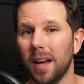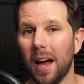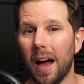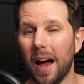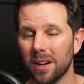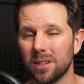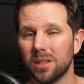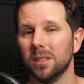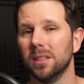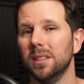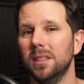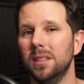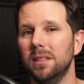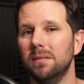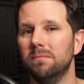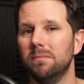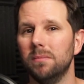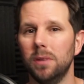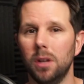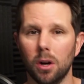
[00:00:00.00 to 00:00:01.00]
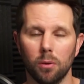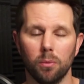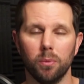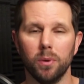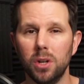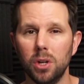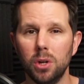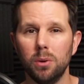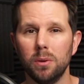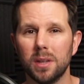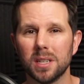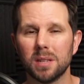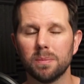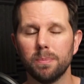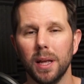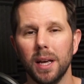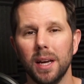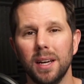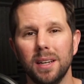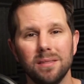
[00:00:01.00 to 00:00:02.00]
actually, you know, renew this
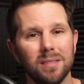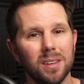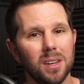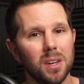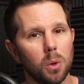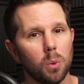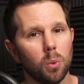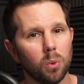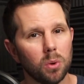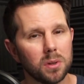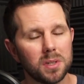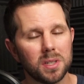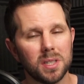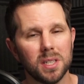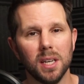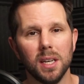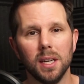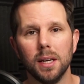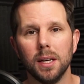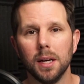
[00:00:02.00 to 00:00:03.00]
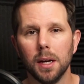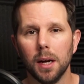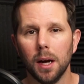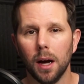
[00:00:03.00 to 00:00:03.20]
plan? We'll see.